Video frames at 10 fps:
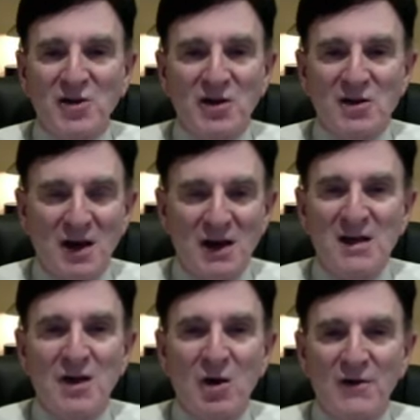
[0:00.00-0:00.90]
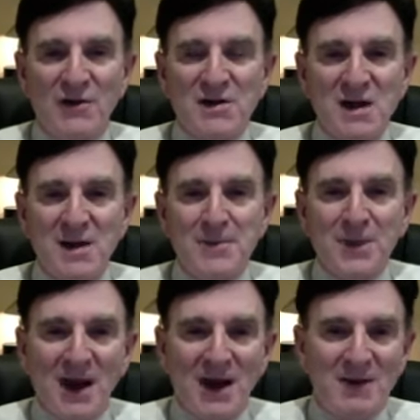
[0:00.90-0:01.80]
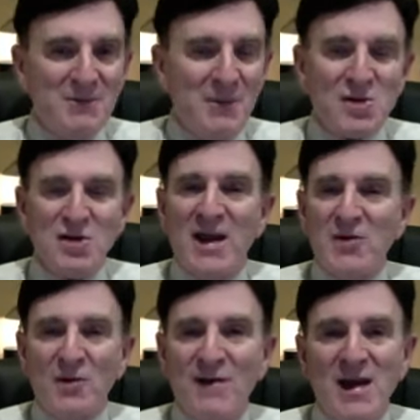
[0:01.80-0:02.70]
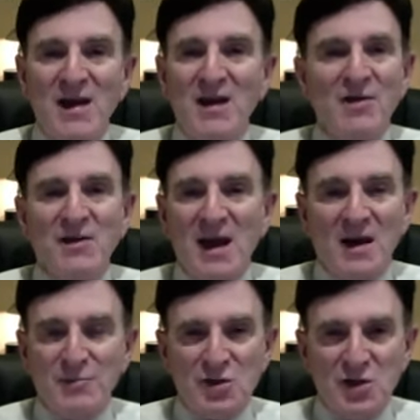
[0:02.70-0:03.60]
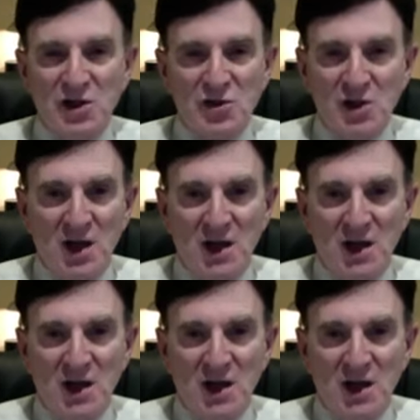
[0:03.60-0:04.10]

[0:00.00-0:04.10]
It's done in the office, much like you would have any other dental procedure done.